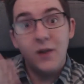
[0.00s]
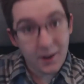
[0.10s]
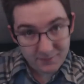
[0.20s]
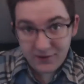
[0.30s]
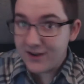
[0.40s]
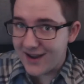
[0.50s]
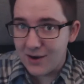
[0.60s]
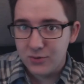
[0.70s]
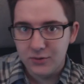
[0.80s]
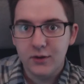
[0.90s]
I'm fine
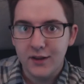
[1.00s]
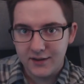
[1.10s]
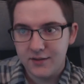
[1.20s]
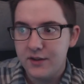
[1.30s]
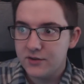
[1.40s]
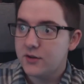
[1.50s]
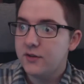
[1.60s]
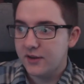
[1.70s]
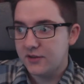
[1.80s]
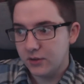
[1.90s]
now. Like, things
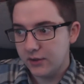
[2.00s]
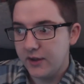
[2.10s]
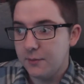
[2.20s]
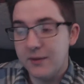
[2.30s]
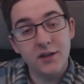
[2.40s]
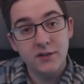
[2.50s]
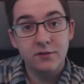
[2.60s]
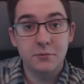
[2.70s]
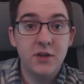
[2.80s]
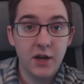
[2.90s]
are looking up because of
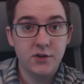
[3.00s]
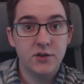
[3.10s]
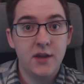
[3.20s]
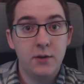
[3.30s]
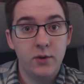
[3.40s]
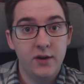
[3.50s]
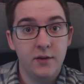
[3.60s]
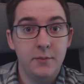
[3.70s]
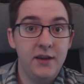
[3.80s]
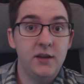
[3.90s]
some changes that we
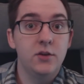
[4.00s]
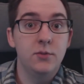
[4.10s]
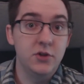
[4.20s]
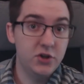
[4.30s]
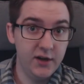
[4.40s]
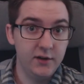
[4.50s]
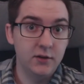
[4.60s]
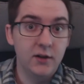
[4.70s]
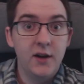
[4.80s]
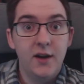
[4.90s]
ended up making to the
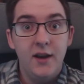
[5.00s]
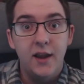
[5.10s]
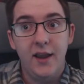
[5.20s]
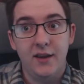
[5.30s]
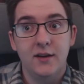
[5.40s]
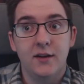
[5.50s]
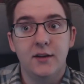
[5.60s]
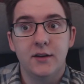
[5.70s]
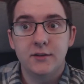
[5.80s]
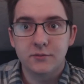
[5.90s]
channel
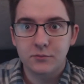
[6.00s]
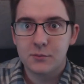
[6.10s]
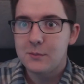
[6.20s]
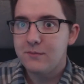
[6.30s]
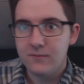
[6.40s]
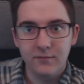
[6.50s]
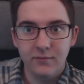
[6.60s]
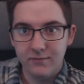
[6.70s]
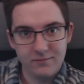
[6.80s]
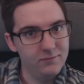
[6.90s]
and
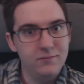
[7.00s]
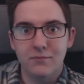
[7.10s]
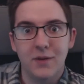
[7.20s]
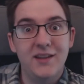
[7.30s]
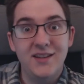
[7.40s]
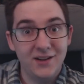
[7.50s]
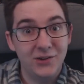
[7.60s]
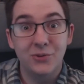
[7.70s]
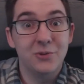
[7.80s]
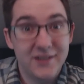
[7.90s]
my
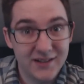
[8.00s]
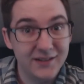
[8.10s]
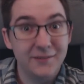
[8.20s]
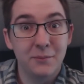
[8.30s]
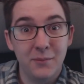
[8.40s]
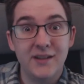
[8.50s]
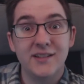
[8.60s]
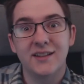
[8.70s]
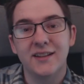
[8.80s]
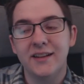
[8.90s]
daily routine,
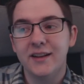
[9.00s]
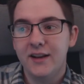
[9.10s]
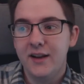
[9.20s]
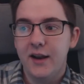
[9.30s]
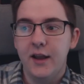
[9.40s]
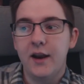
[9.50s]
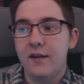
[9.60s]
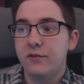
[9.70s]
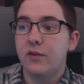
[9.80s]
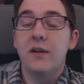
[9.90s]
basically. And
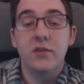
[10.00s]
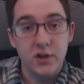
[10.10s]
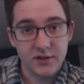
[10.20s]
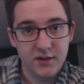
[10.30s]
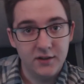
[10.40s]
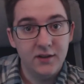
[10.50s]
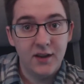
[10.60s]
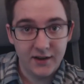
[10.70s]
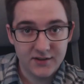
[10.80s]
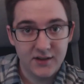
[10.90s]
I've adjusted.
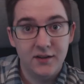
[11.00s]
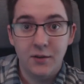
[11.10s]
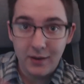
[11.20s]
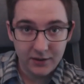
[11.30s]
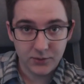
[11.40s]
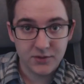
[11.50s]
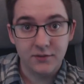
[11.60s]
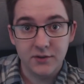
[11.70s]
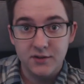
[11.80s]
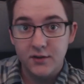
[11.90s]
Like I said, the medical
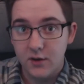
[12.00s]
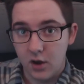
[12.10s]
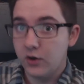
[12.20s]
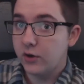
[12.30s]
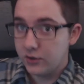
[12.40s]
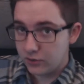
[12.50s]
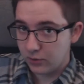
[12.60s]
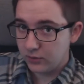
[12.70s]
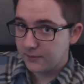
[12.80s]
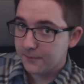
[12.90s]
stuff is under
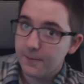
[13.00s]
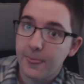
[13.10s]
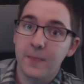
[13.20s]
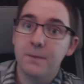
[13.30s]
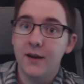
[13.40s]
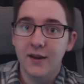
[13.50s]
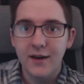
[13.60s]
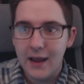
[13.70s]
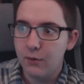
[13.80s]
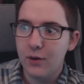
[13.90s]
control,
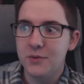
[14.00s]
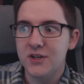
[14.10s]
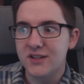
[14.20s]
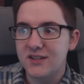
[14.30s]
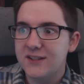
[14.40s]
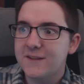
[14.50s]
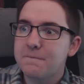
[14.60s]
and now I'm just